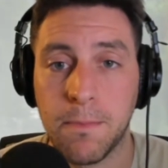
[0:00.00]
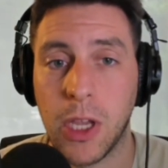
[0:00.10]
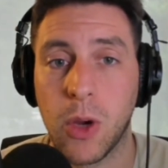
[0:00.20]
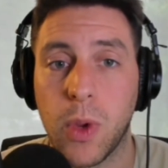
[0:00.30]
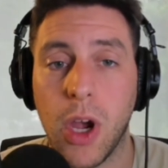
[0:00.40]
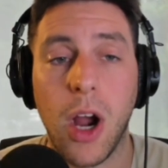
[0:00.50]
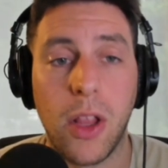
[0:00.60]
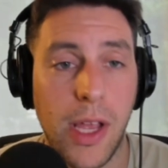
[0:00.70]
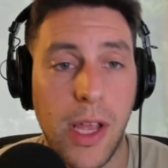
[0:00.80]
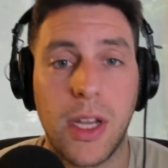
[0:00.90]
Here we are,
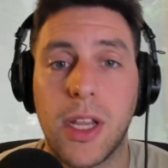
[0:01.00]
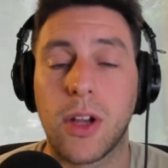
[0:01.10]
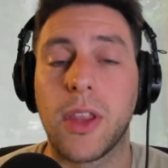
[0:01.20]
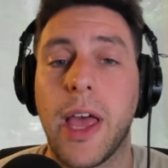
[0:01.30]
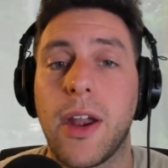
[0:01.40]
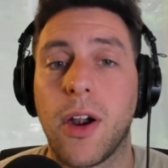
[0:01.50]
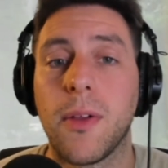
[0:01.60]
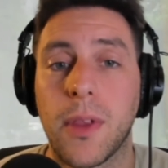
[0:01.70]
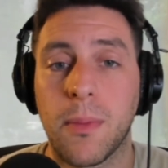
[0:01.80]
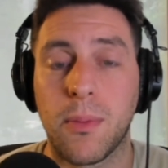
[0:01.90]
less than a year later.
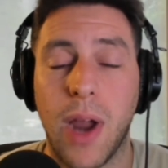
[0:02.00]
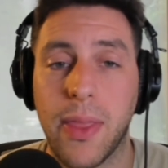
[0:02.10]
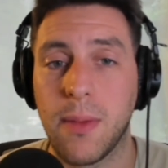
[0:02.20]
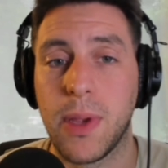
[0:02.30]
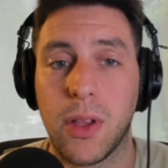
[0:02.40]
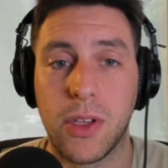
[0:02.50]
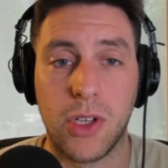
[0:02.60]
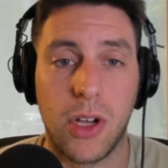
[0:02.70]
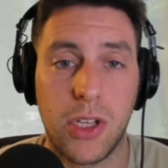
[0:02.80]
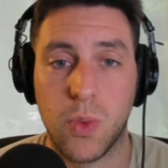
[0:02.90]
Bradley Beal is
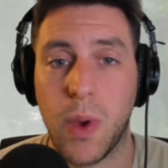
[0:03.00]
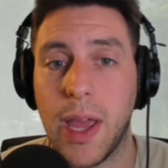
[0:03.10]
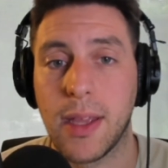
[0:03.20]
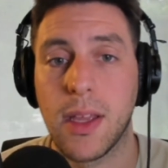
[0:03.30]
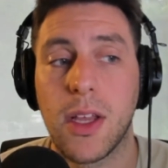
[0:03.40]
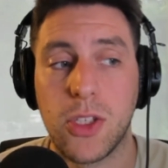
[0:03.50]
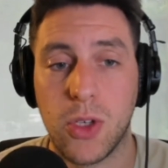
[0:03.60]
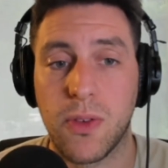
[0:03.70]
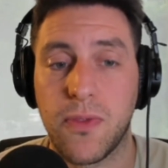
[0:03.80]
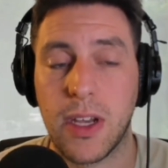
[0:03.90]
on his way to
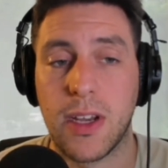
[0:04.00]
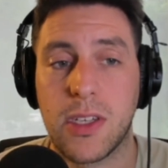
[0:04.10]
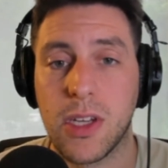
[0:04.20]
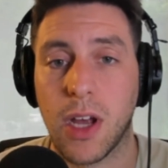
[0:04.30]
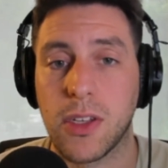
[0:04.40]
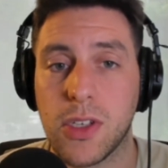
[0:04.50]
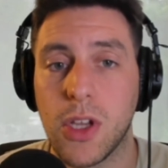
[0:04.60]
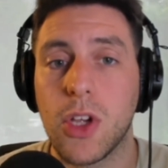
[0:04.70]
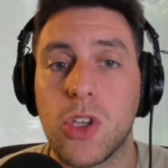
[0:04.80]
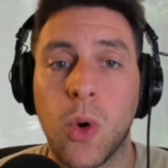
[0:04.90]
the Phoenix Suns.
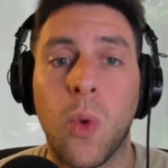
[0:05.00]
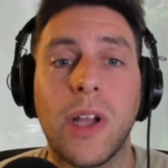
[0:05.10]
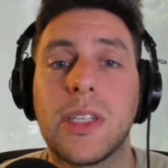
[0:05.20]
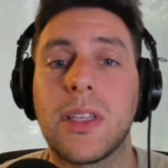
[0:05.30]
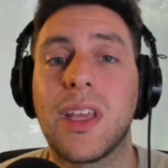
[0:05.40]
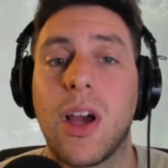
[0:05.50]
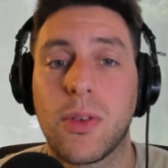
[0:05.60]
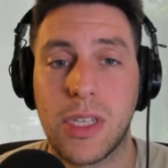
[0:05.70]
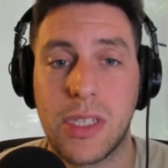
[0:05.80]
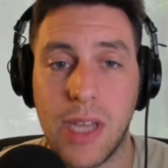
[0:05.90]
So, what did
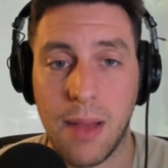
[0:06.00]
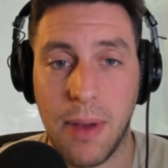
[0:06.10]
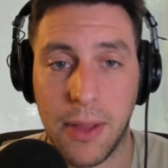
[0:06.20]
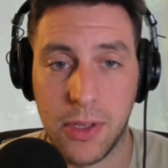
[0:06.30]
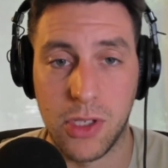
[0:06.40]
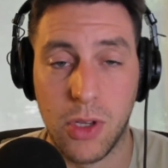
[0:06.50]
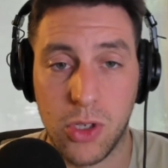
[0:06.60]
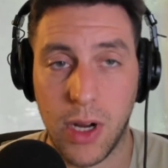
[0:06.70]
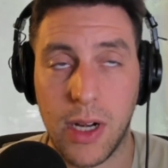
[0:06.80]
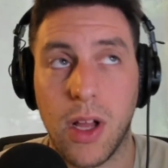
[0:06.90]
Leonsis say about this no
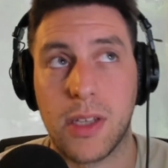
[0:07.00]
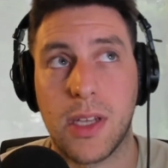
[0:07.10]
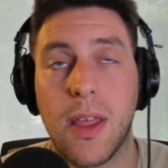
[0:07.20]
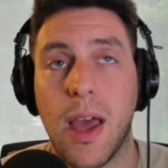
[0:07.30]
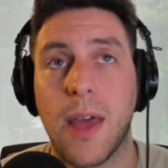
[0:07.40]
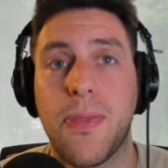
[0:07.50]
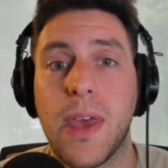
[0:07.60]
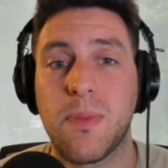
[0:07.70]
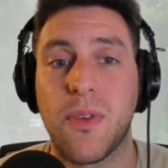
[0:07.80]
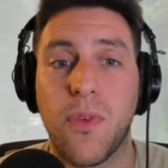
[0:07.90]
trade clause? And I, I
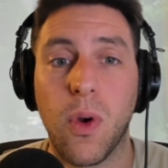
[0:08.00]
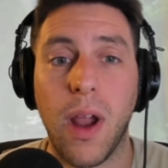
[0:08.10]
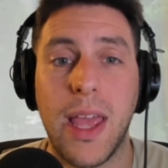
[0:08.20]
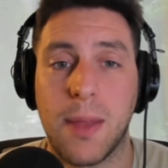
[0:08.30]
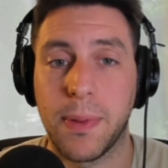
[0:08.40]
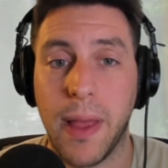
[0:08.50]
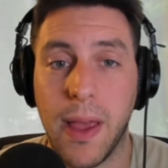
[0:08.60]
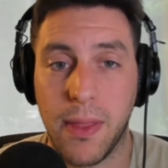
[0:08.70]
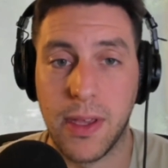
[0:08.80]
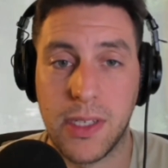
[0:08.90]
think before I hit play
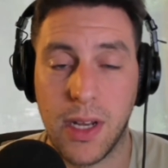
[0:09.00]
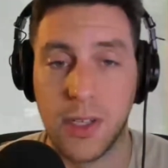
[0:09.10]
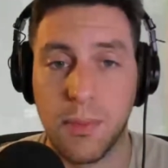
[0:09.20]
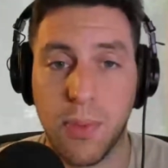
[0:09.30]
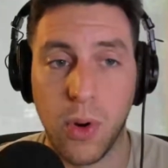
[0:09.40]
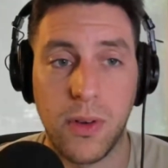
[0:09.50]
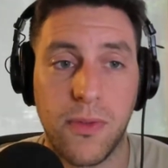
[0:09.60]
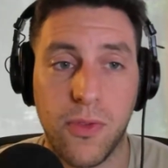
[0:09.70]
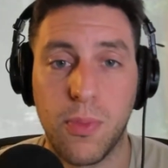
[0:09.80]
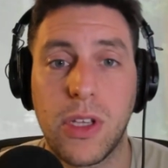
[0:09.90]
on this, it is important
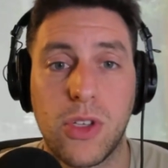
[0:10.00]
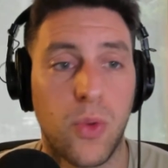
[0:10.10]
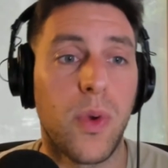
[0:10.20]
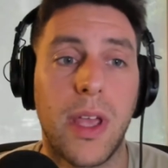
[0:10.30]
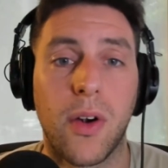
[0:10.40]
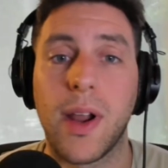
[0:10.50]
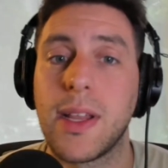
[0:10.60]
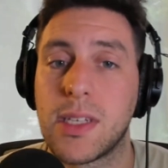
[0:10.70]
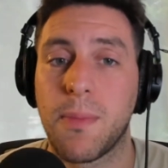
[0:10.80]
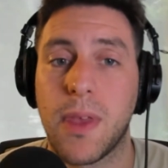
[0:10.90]
for me to reiterate
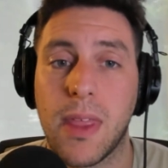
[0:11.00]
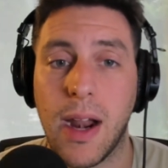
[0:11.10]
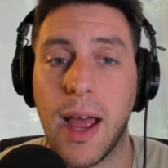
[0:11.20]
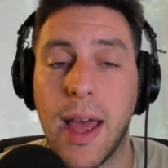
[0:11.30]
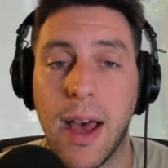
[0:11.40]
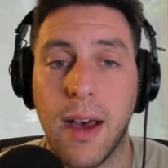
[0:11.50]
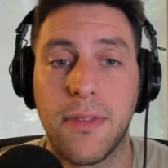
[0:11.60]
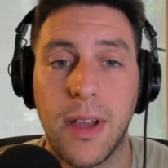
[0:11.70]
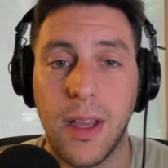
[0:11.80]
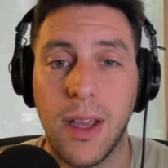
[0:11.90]
something that I
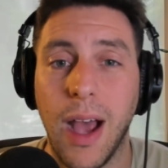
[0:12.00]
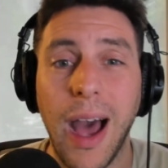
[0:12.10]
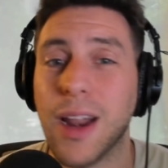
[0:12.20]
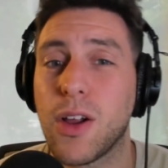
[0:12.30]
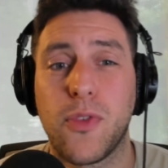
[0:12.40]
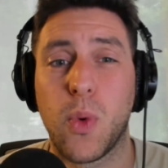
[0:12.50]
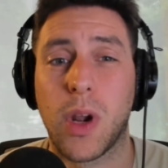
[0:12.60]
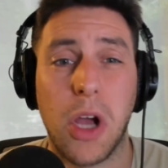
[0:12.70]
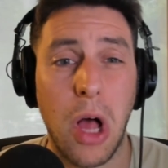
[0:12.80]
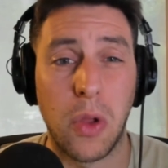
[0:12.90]
have. I don't know if you want
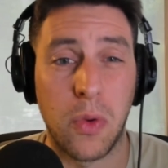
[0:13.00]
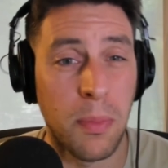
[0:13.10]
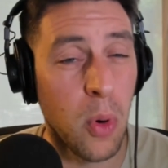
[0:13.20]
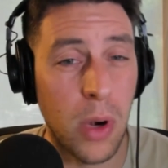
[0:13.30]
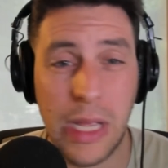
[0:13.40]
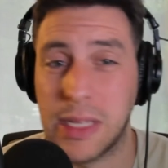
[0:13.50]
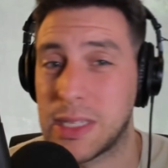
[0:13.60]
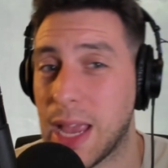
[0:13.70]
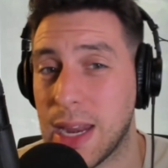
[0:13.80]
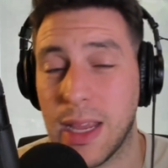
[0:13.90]
to call it reported,
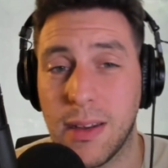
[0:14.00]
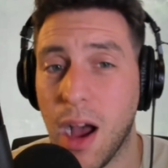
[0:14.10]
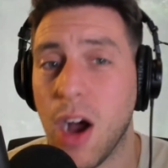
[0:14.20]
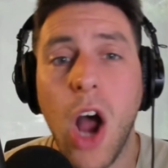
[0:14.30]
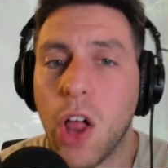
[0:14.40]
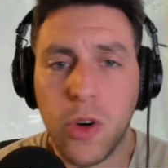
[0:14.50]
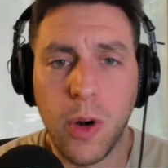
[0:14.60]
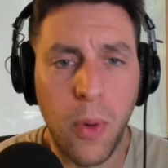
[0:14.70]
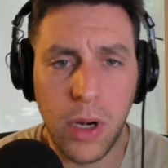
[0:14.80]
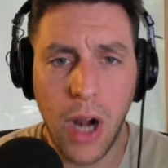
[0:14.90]
stated. I'll call it
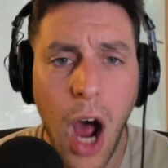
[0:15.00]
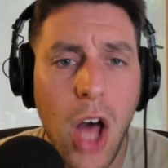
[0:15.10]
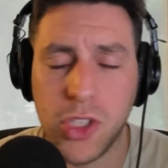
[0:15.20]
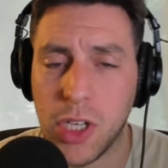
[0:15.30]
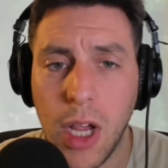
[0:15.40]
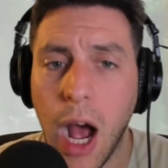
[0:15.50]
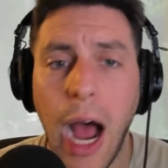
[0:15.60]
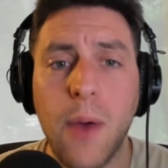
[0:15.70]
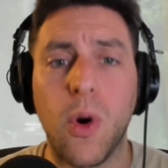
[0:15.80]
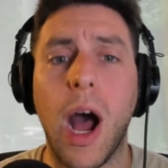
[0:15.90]
reported. I'll
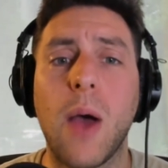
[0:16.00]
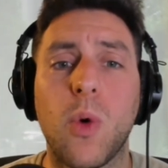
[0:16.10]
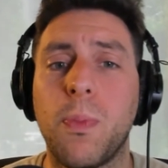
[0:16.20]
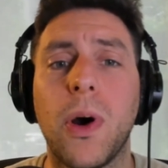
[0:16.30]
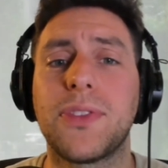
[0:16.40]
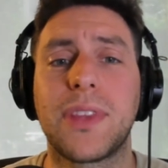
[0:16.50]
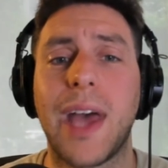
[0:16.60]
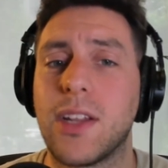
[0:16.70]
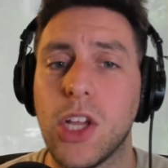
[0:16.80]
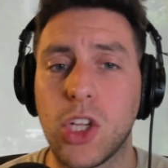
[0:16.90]
I will I will put
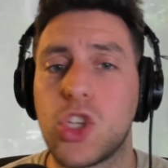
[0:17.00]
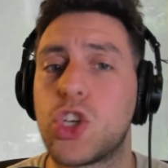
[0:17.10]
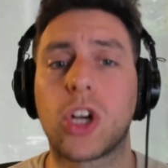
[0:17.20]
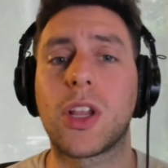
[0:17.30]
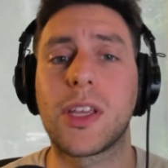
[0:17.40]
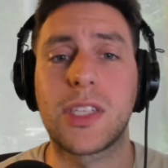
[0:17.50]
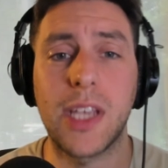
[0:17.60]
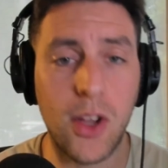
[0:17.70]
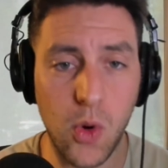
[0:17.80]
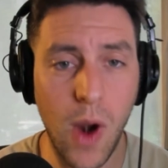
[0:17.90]
that
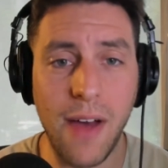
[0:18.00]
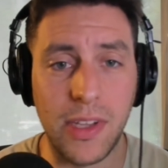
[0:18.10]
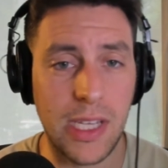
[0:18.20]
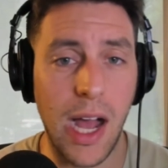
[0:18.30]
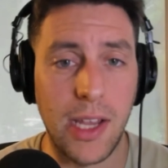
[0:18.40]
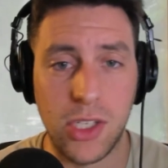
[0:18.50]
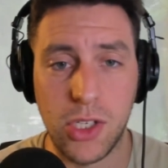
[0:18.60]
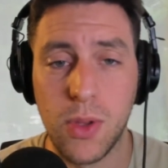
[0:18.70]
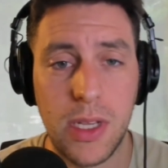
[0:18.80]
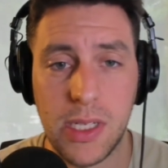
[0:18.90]
journalistic gravitas
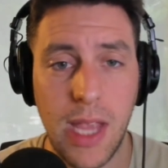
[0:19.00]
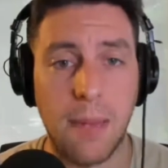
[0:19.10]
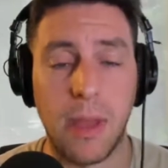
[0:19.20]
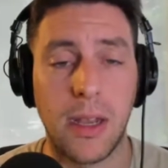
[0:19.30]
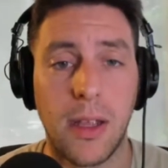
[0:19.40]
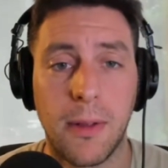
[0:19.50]
to this statement.